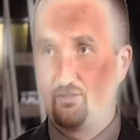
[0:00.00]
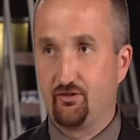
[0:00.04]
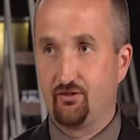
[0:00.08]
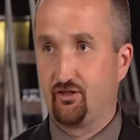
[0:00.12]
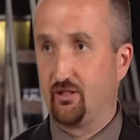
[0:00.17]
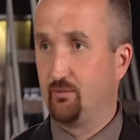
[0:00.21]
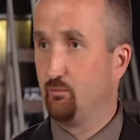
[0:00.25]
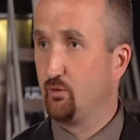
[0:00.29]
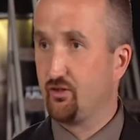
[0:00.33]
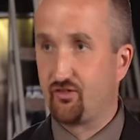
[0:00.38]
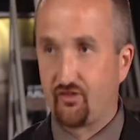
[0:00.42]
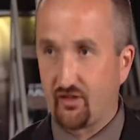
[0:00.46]

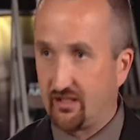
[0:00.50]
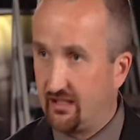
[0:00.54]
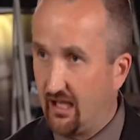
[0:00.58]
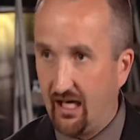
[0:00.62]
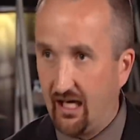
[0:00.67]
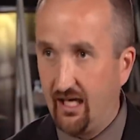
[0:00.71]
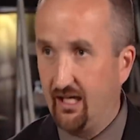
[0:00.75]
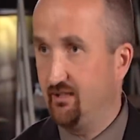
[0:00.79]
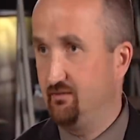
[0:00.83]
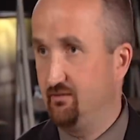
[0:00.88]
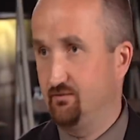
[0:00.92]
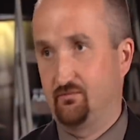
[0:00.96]
Jim was the
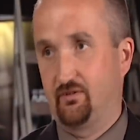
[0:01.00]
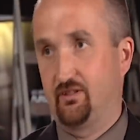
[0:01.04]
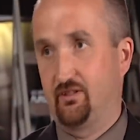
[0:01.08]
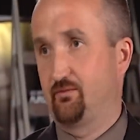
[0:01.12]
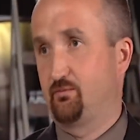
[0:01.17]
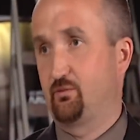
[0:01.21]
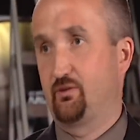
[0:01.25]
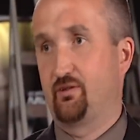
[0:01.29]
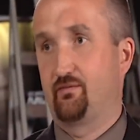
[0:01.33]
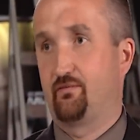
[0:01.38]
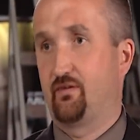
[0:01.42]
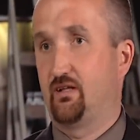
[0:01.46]
guy that
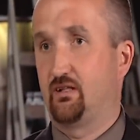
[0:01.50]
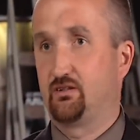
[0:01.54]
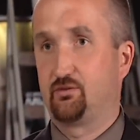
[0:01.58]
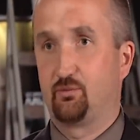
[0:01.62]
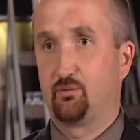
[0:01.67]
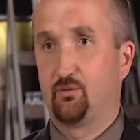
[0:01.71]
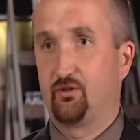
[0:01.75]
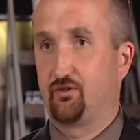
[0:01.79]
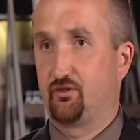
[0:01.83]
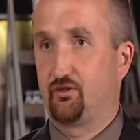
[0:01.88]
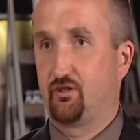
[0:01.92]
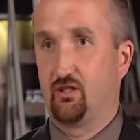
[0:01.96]
we felt
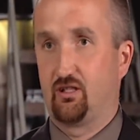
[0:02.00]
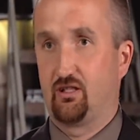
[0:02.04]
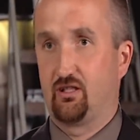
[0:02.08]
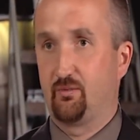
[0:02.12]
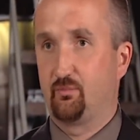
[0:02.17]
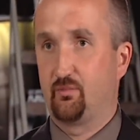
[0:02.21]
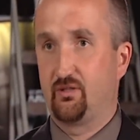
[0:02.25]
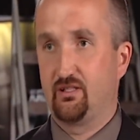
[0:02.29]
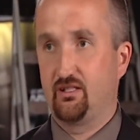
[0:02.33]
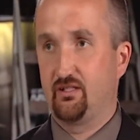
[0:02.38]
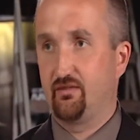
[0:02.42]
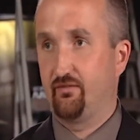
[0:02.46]
was going to
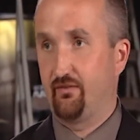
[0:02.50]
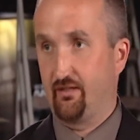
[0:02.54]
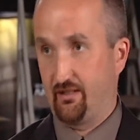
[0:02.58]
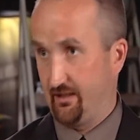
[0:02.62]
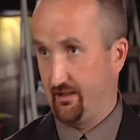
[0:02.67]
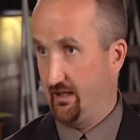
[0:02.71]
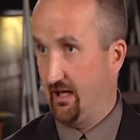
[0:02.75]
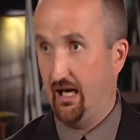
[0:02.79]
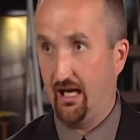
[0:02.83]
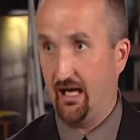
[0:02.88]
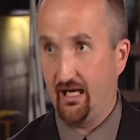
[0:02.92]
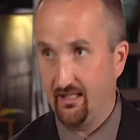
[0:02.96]
be the
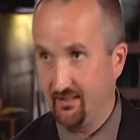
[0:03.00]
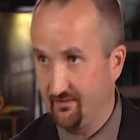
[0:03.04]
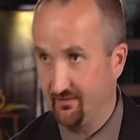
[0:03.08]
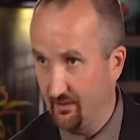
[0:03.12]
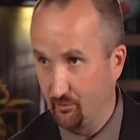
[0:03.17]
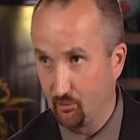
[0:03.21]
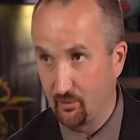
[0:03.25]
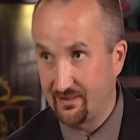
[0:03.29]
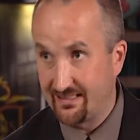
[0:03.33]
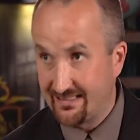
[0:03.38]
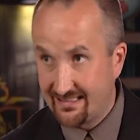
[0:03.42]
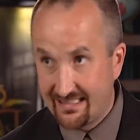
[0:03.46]
guy that
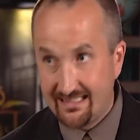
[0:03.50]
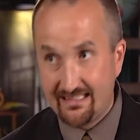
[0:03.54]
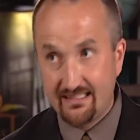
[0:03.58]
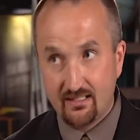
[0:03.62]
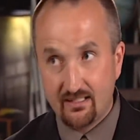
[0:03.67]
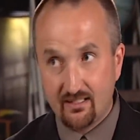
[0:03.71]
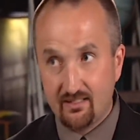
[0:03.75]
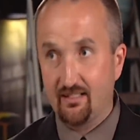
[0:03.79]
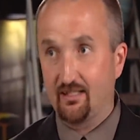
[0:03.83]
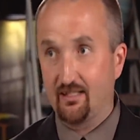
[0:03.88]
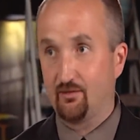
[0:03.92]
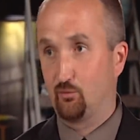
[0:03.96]
we
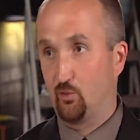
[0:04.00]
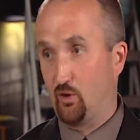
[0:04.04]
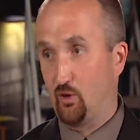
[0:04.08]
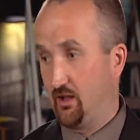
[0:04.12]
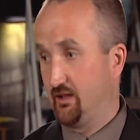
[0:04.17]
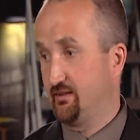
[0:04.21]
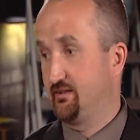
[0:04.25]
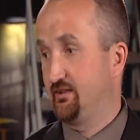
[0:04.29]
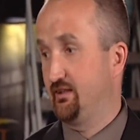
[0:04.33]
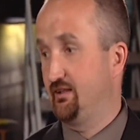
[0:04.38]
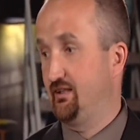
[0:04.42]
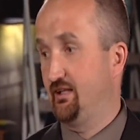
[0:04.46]
needed and
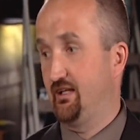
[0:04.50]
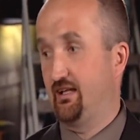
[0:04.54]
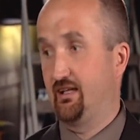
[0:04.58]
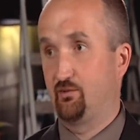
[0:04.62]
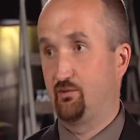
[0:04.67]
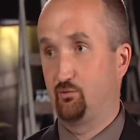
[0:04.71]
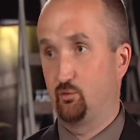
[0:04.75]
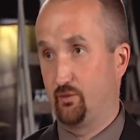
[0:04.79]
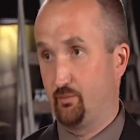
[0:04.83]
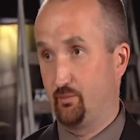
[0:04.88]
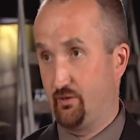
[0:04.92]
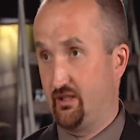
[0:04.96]
wanted
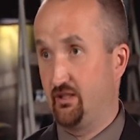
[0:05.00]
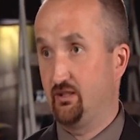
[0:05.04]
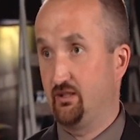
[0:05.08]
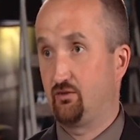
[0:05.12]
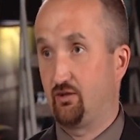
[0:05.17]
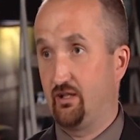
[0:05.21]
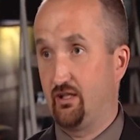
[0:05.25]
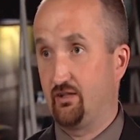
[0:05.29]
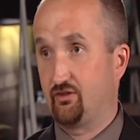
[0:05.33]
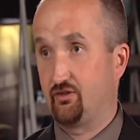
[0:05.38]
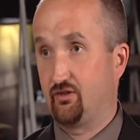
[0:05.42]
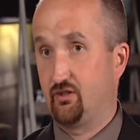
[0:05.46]
and would be
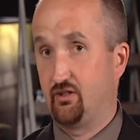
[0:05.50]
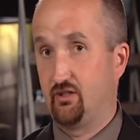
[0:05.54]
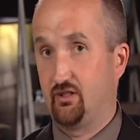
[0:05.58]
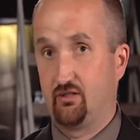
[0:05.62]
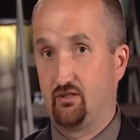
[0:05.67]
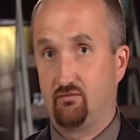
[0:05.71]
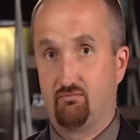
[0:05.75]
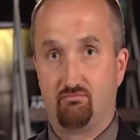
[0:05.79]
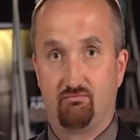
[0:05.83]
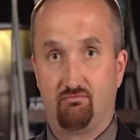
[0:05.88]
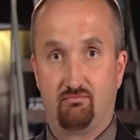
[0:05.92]
interested in.